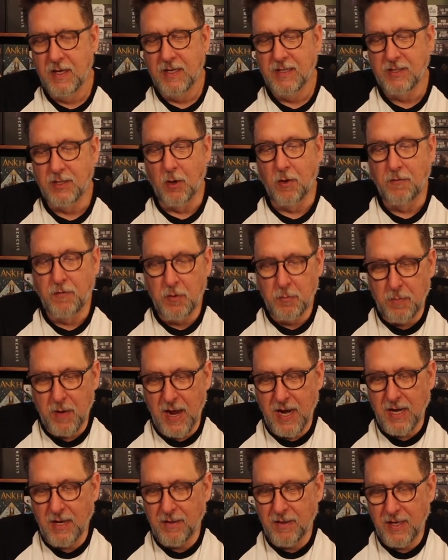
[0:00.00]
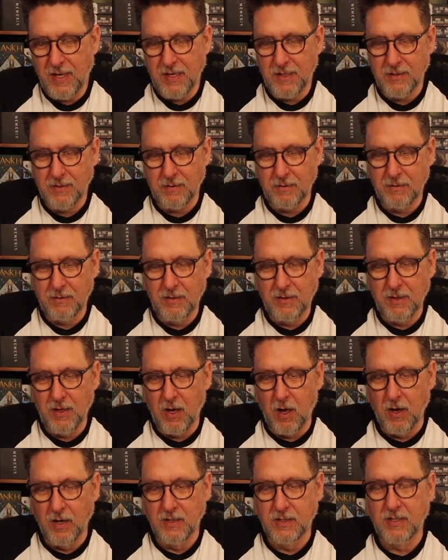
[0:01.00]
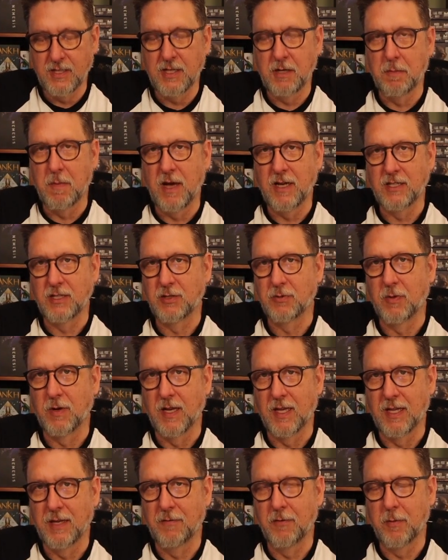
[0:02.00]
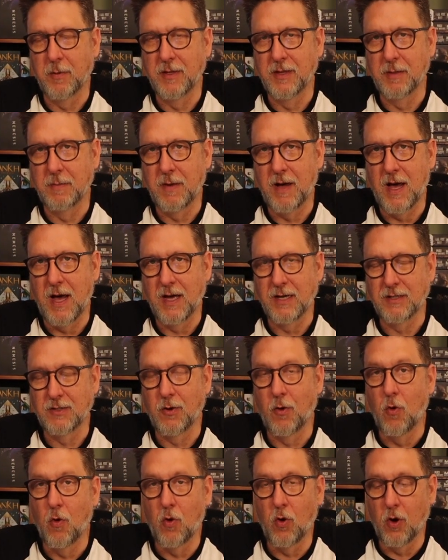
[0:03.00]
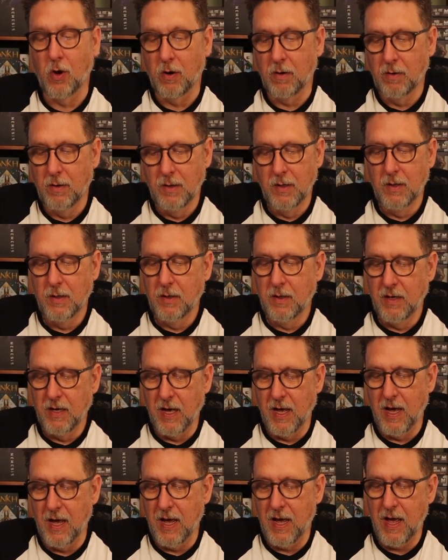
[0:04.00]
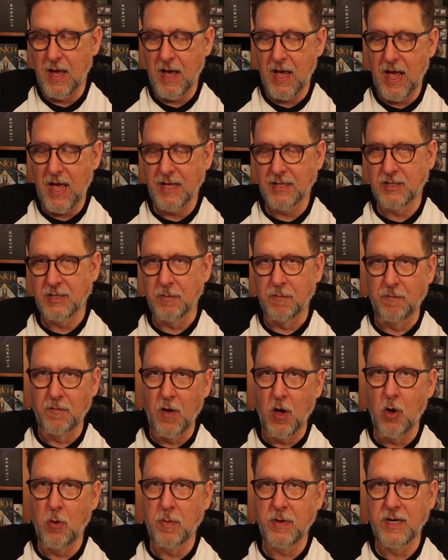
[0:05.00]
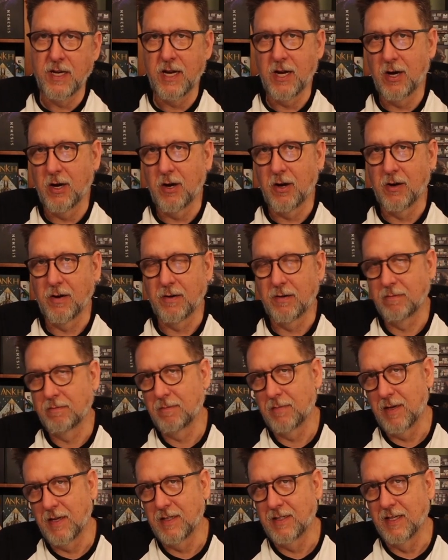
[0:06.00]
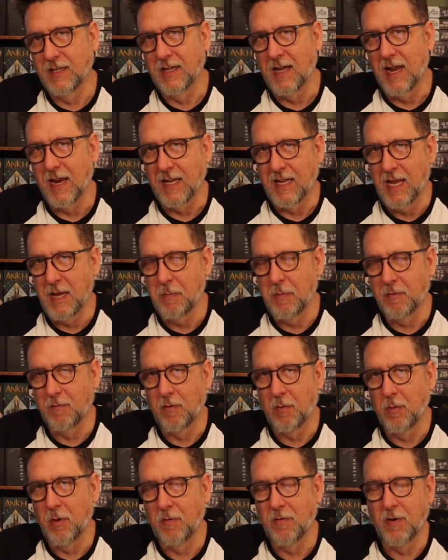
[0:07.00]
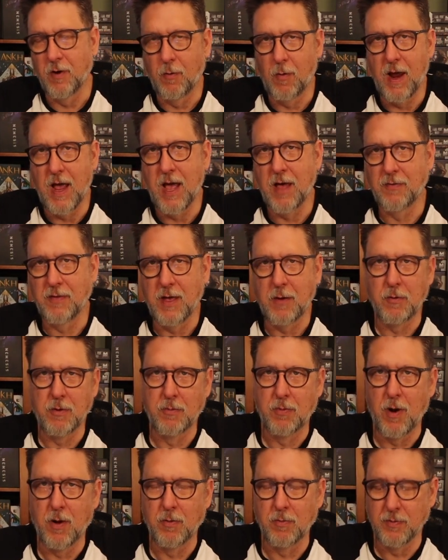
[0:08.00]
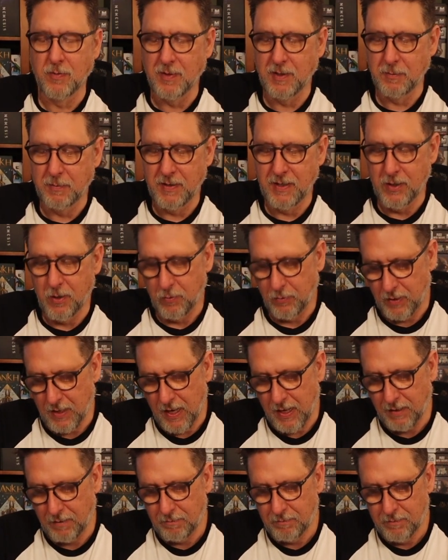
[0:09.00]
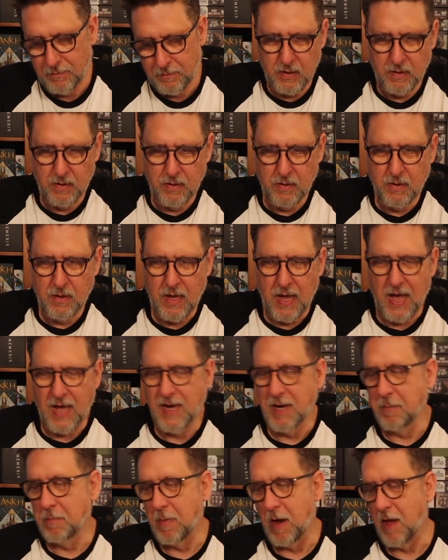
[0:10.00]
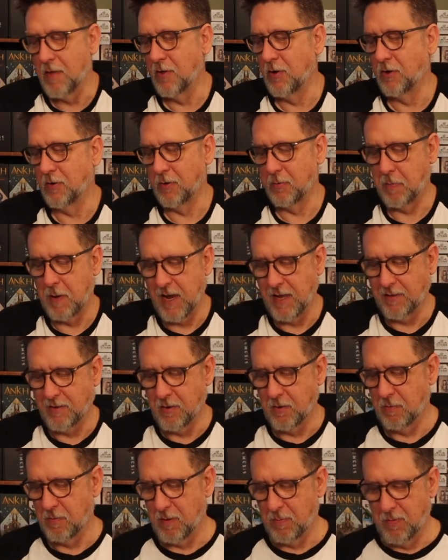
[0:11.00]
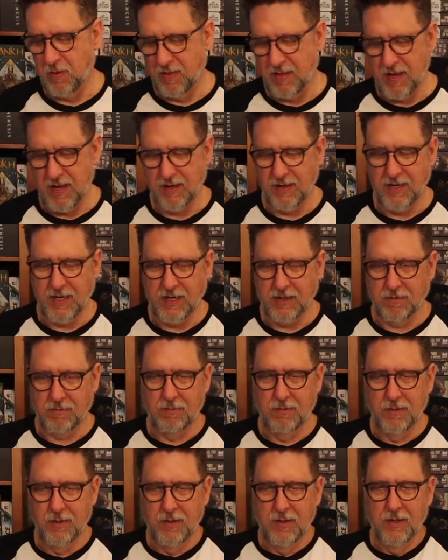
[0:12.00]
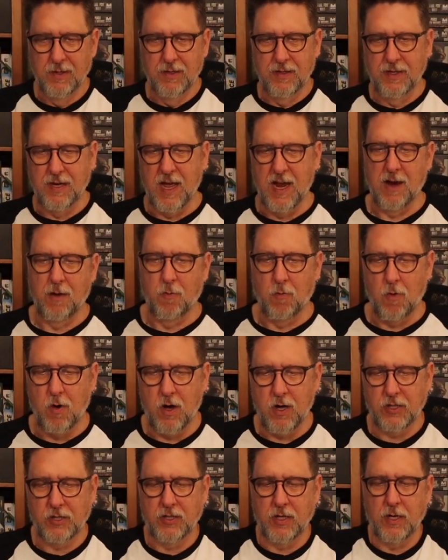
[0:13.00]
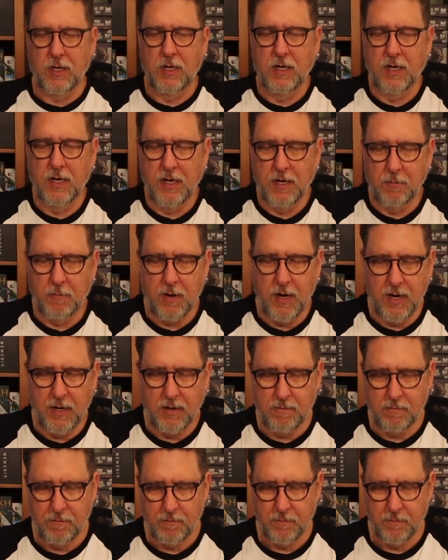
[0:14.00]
So if you painted these, honestly, you might just want to leave them in the box. Or add some foam in here to kind of keep it from moving around. That would probably be okay. I didn't bother to paint them. They put that neat kind of wash on it anyway.